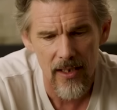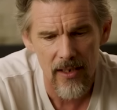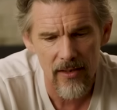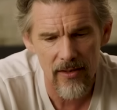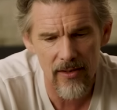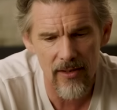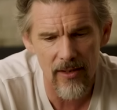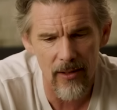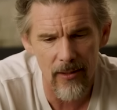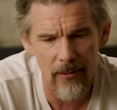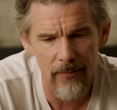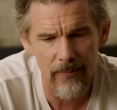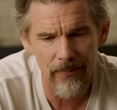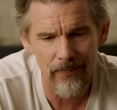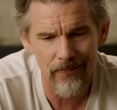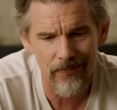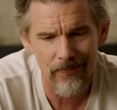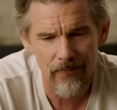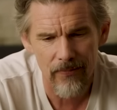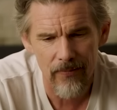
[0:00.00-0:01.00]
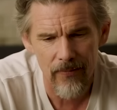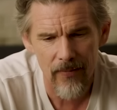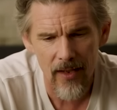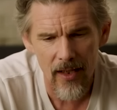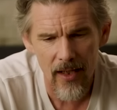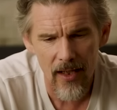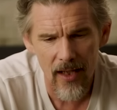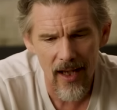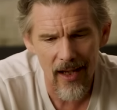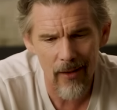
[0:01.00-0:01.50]
So
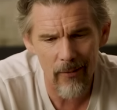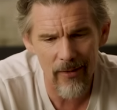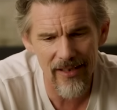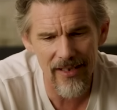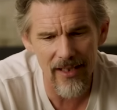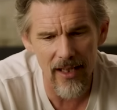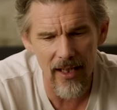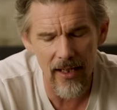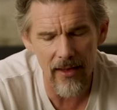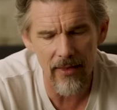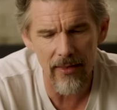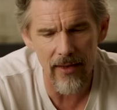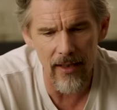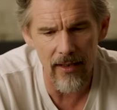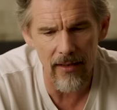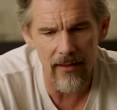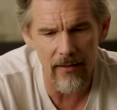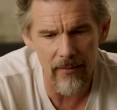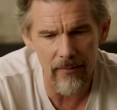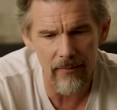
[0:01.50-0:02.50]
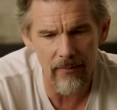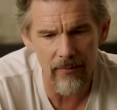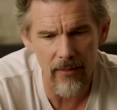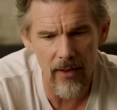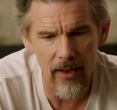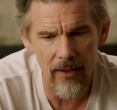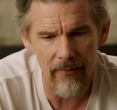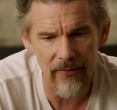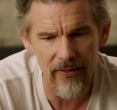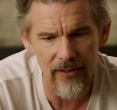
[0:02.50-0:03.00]
I always like thinking that
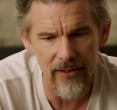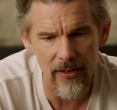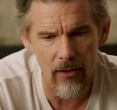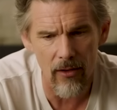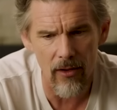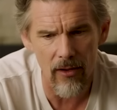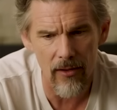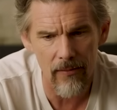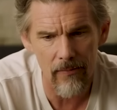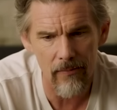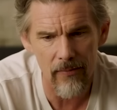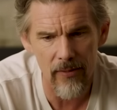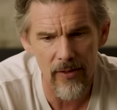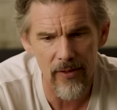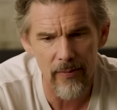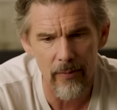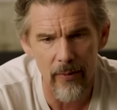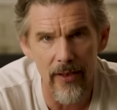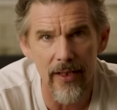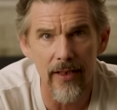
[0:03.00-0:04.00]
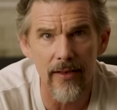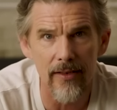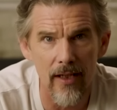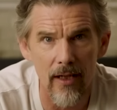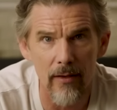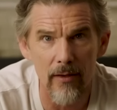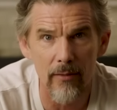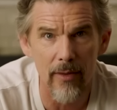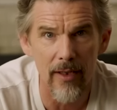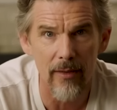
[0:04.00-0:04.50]
life is long and there's plenty of
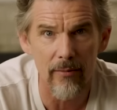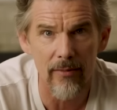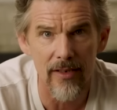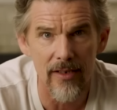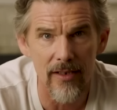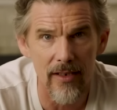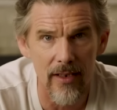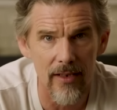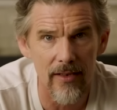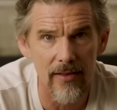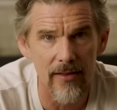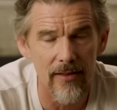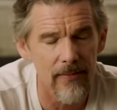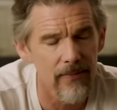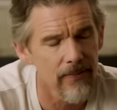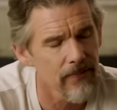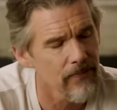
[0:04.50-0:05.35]
time to make mistakes.